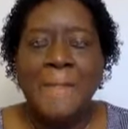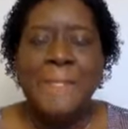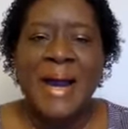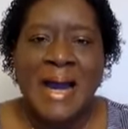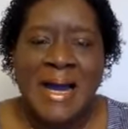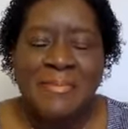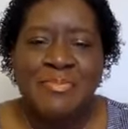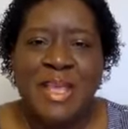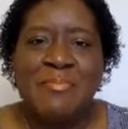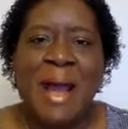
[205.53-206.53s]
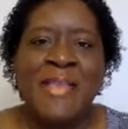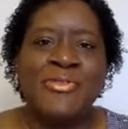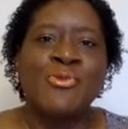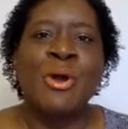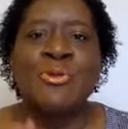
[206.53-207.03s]
but it might
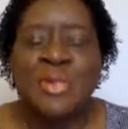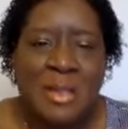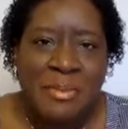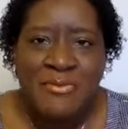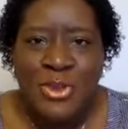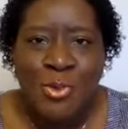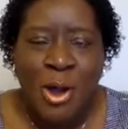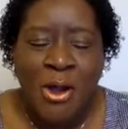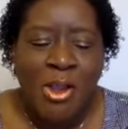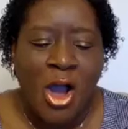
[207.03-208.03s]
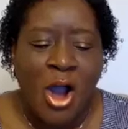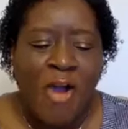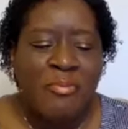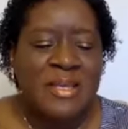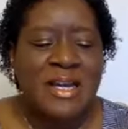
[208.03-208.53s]
throw some of you all
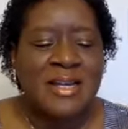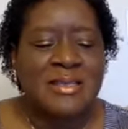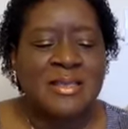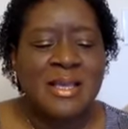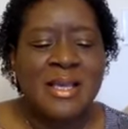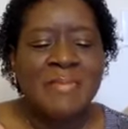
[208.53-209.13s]
off because